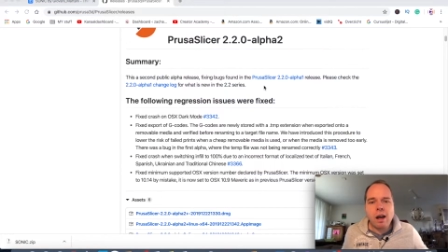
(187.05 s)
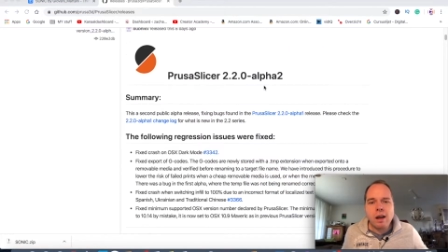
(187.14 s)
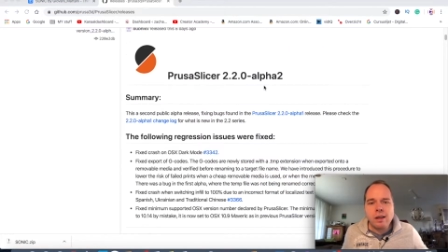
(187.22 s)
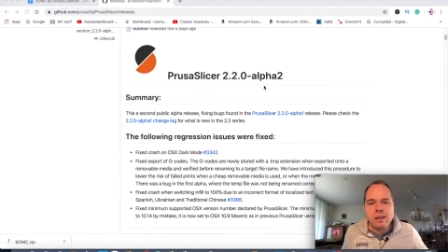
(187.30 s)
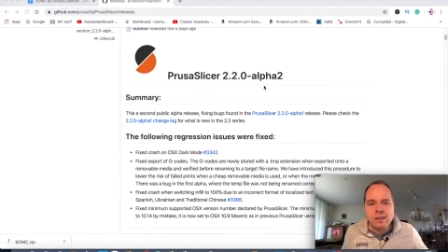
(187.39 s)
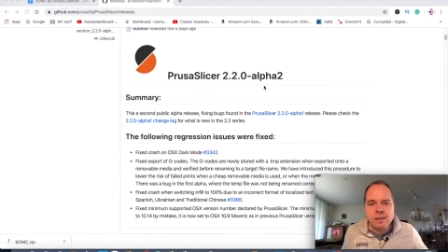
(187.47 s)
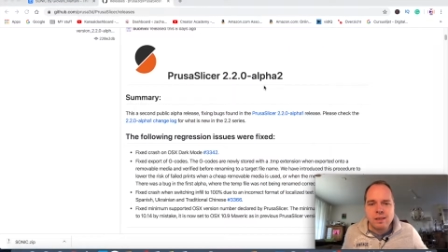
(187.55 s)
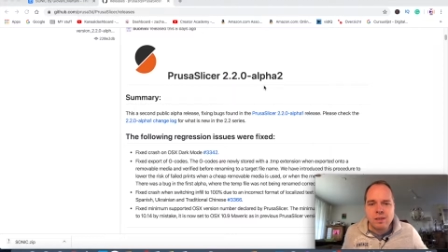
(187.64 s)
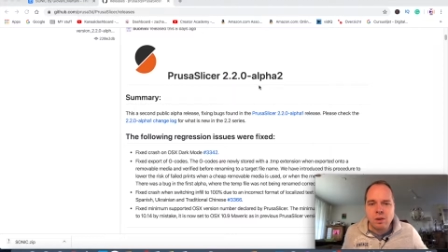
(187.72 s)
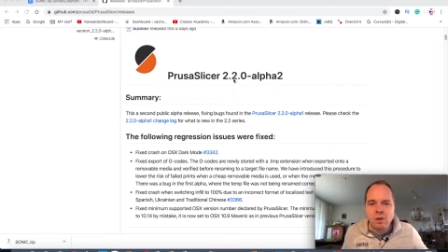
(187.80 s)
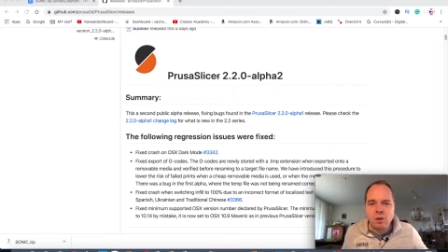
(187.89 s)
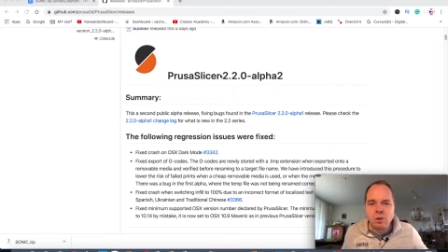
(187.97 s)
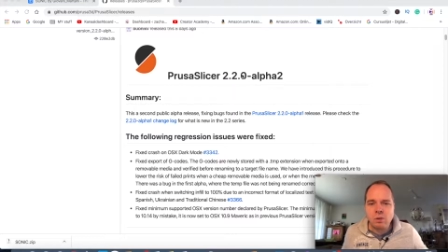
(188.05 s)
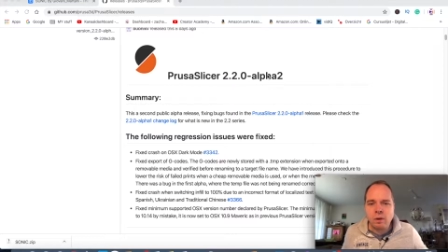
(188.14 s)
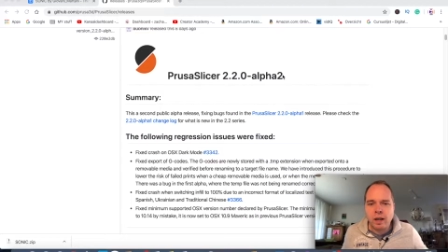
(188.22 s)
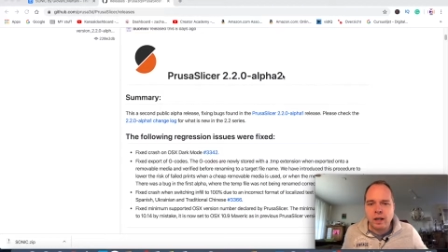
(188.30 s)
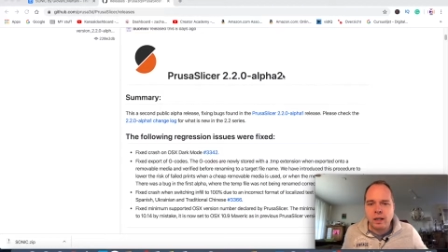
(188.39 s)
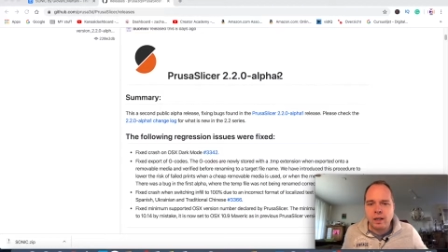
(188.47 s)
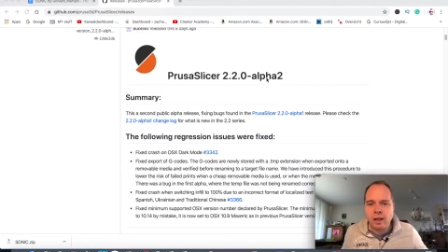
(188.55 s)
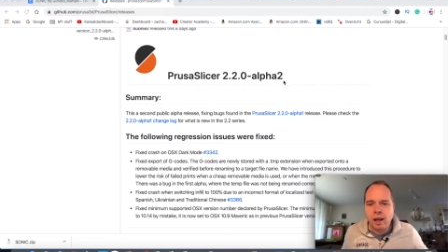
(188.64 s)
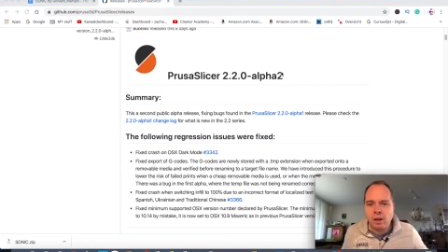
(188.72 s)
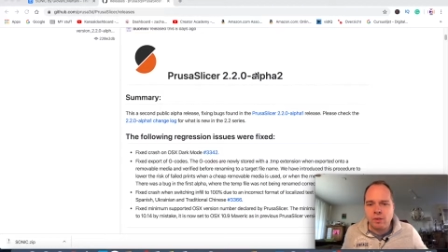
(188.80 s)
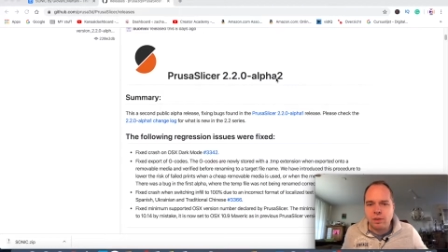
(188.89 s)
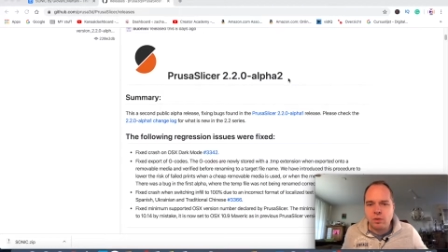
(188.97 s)
This is already the
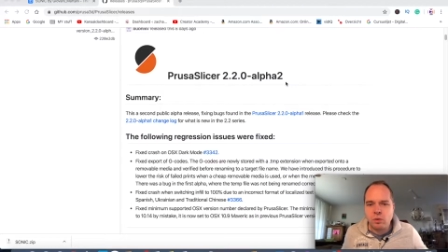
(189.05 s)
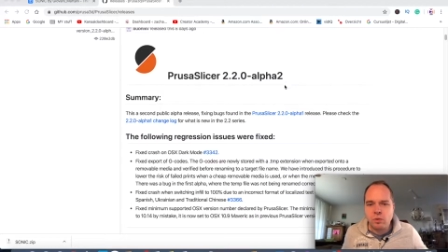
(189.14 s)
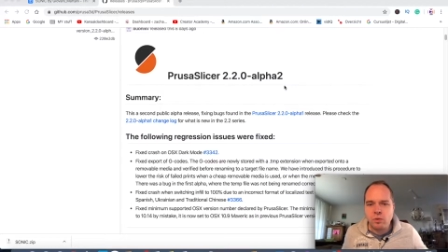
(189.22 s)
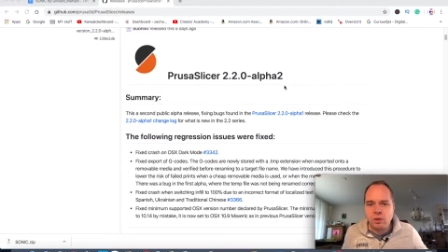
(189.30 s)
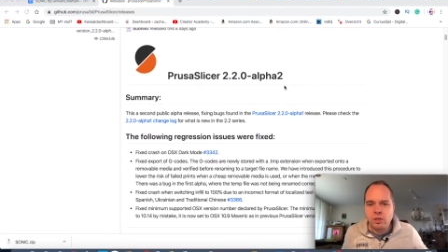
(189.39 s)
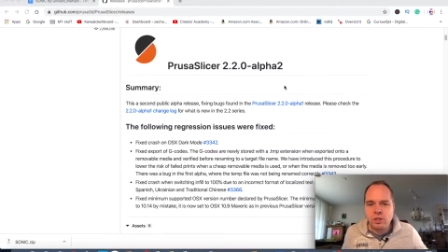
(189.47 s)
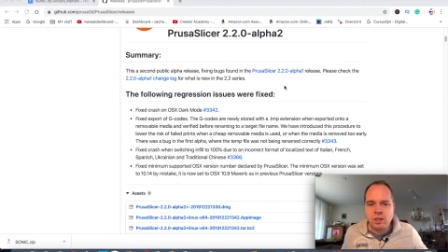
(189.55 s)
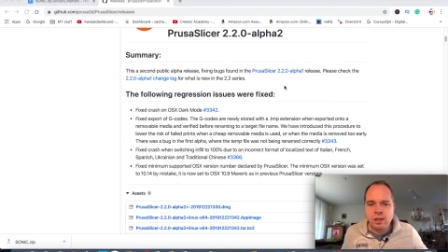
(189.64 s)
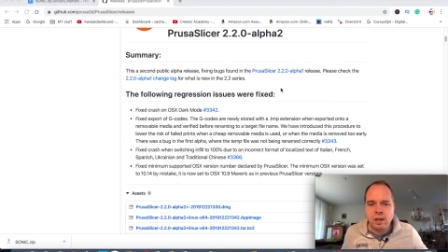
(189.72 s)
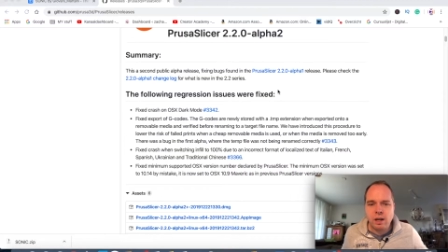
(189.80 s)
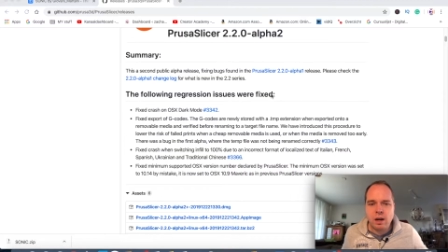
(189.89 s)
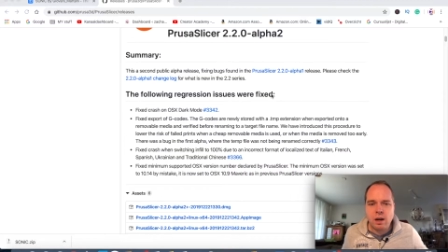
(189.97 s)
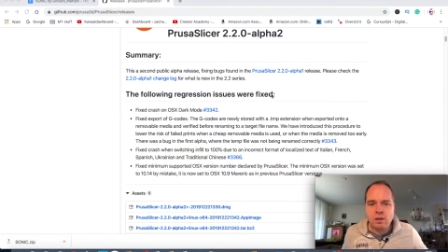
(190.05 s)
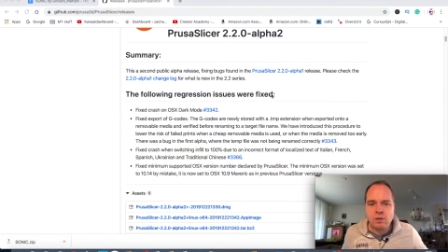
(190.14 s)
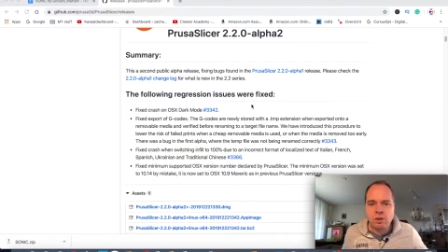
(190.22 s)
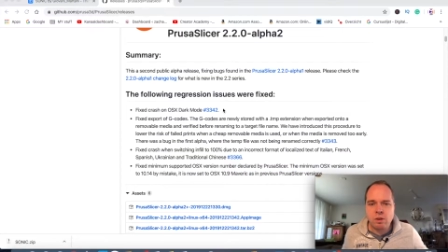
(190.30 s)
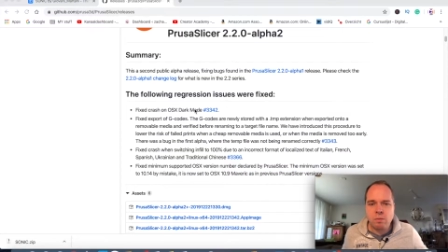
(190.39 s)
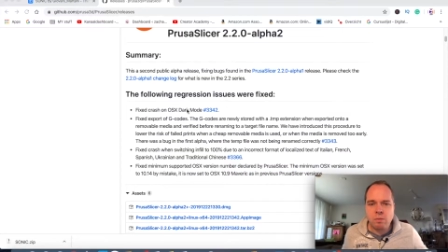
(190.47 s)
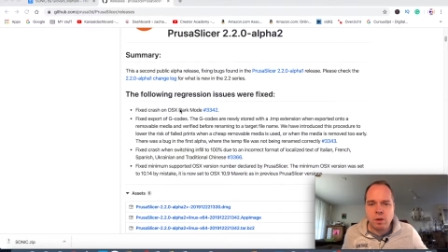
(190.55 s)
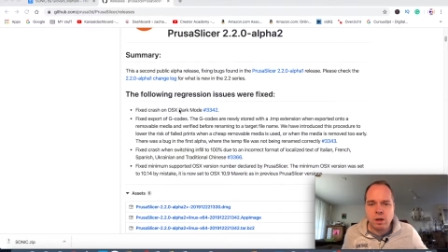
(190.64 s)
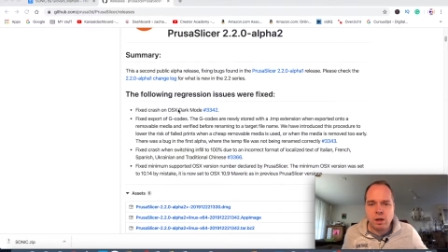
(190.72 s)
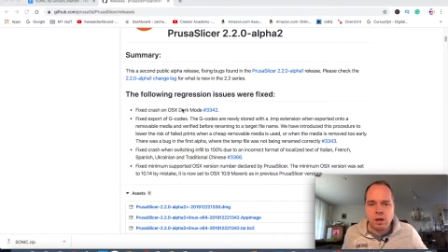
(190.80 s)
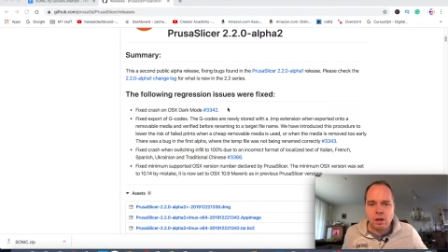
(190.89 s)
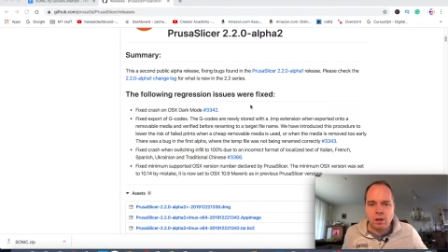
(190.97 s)
Alpha 2 version. There are some
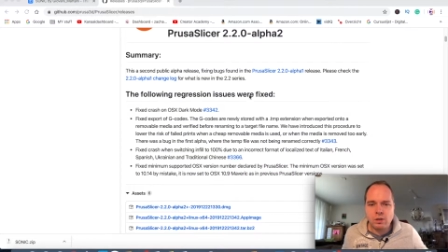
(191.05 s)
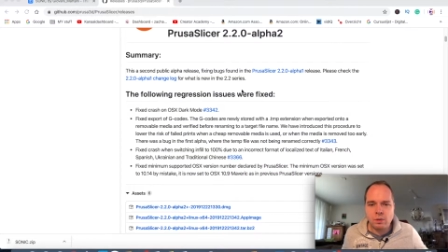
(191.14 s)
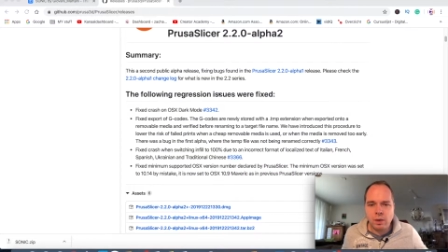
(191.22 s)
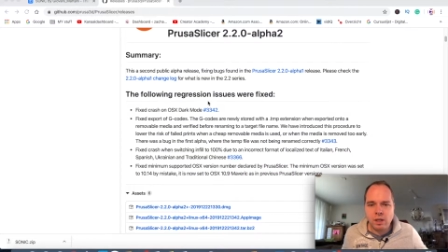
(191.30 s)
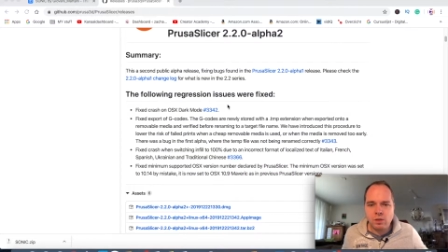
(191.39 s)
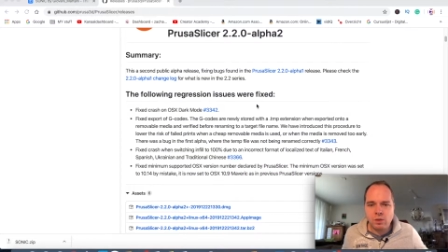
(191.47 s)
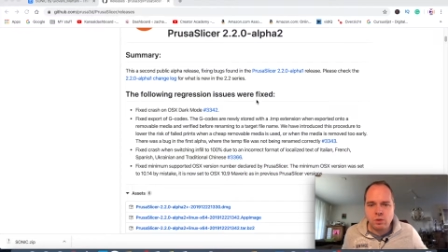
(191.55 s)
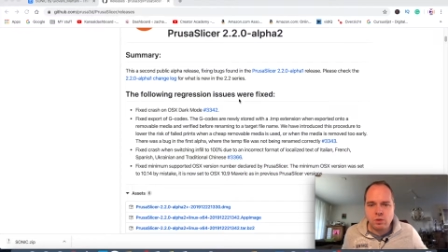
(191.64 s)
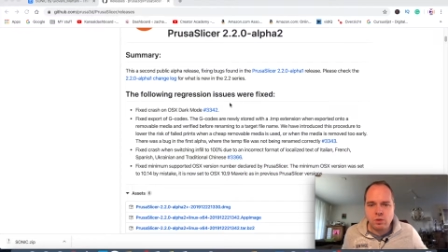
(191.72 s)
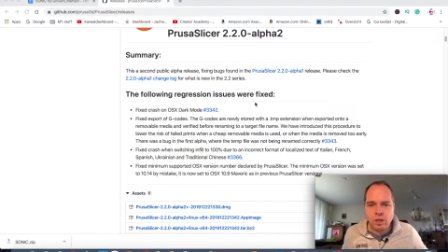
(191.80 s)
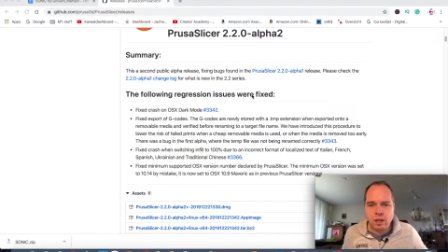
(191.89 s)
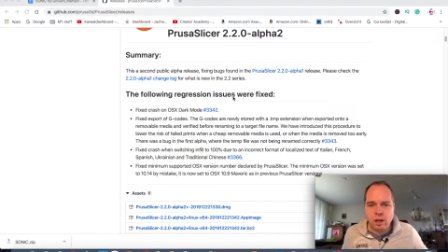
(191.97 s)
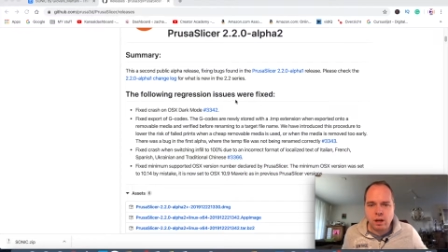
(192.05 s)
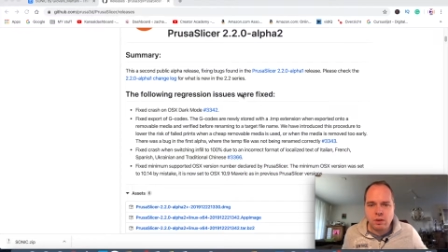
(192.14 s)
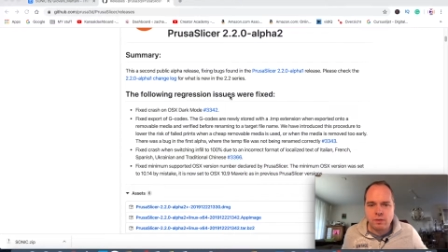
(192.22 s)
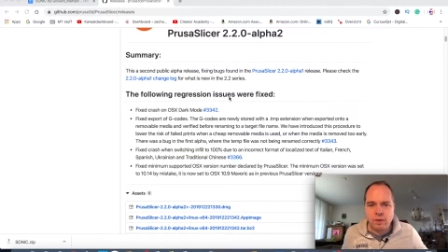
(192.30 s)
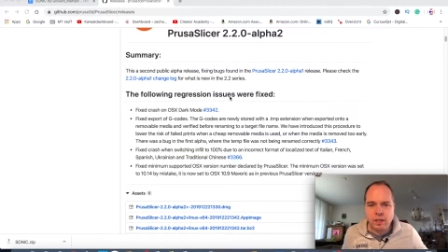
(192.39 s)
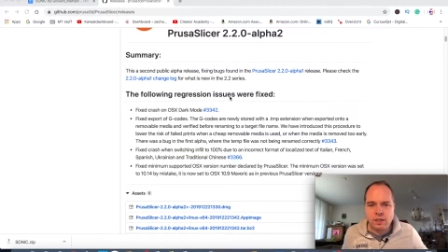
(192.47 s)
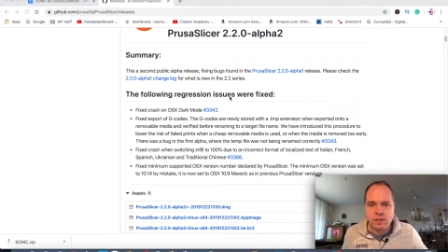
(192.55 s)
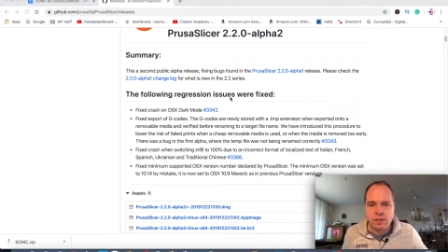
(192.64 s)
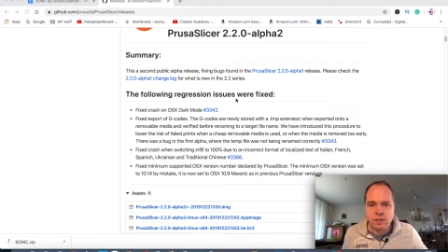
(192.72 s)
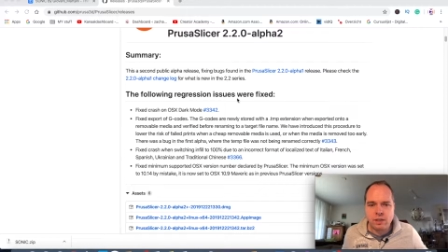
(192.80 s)
issues that are fixed.